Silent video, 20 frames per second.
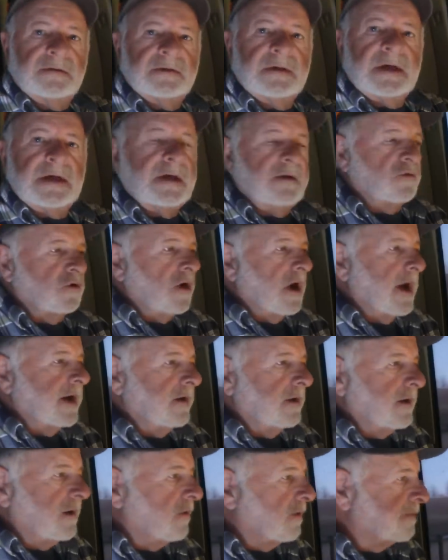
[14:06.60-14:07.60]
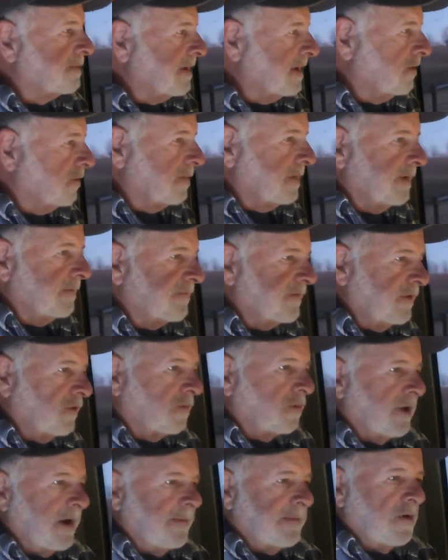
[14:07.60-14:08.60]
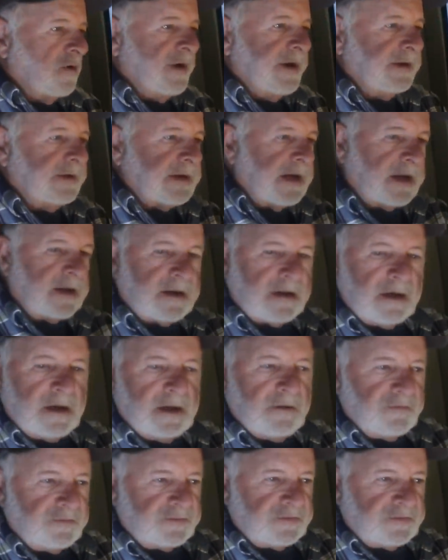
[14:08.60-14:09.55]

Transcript: and a rider there with me a little bit. Phil Brown, the wing tech guy,